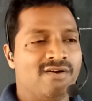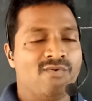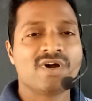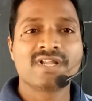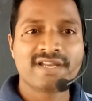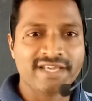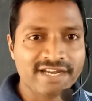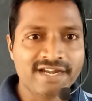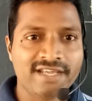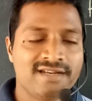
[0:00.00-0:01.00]
what are
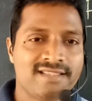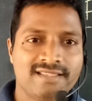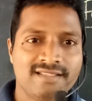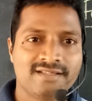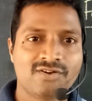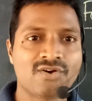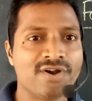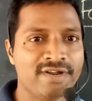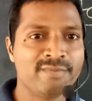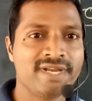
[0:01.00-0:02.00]
ingredients,
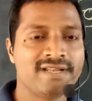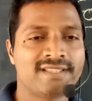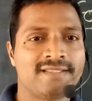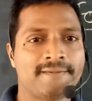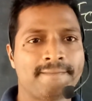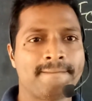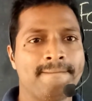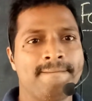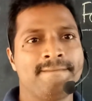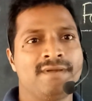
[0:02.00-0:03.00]
condiments,
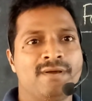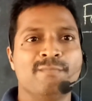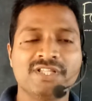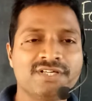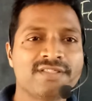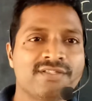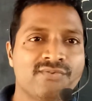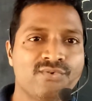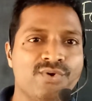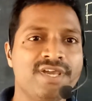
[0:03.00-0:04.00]
methods
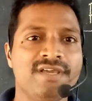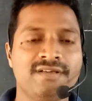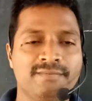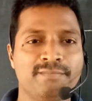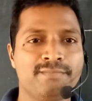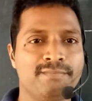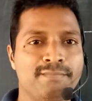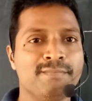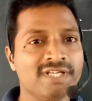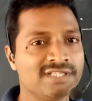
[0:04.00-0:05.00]
of cooking,
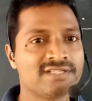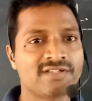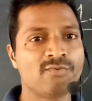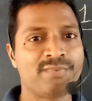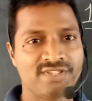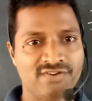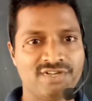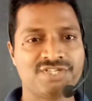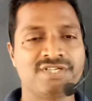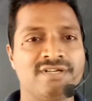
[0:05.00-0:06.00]
methods of
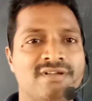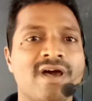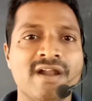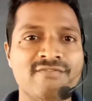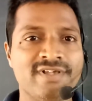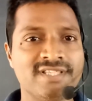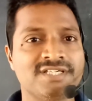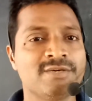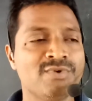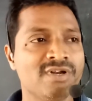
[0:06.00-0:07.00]
preservation and
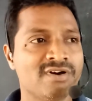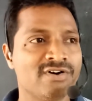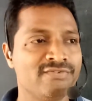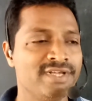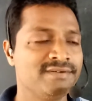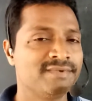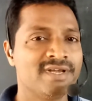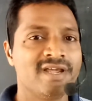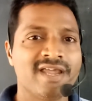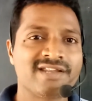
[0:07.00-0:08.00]
vegetable carving,
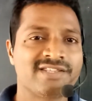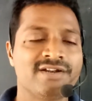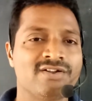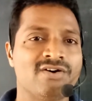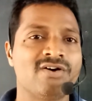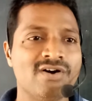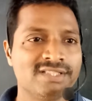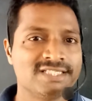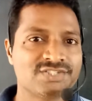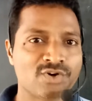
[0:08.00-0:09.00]
etc. All
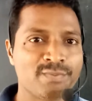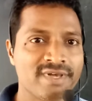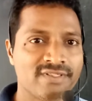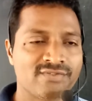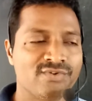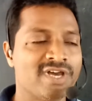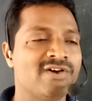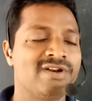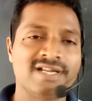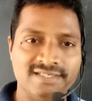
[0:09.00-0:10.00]
these topics we
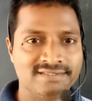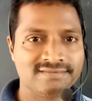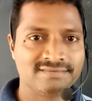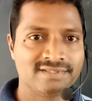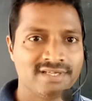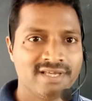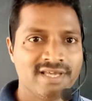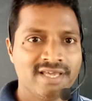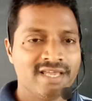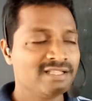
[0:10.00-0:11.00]
have learned.
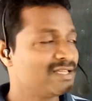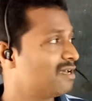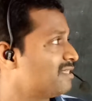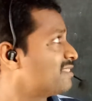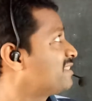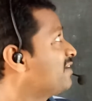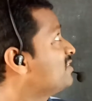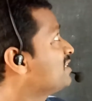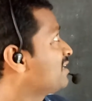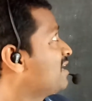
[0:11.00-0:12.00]
In the
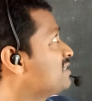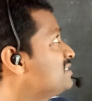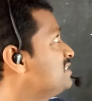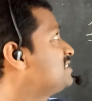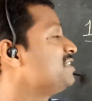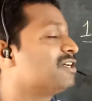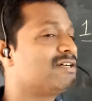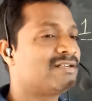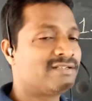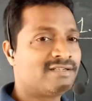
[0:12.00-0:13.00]
7th class this
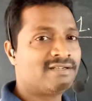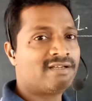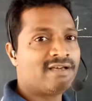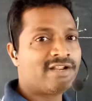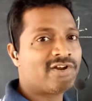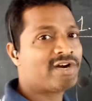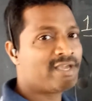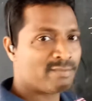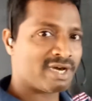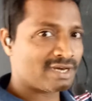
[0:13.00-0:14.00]
year,
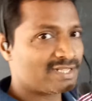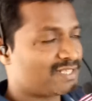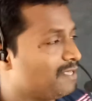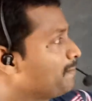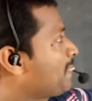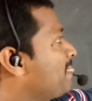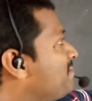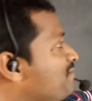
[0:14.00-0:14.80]
regarding biology,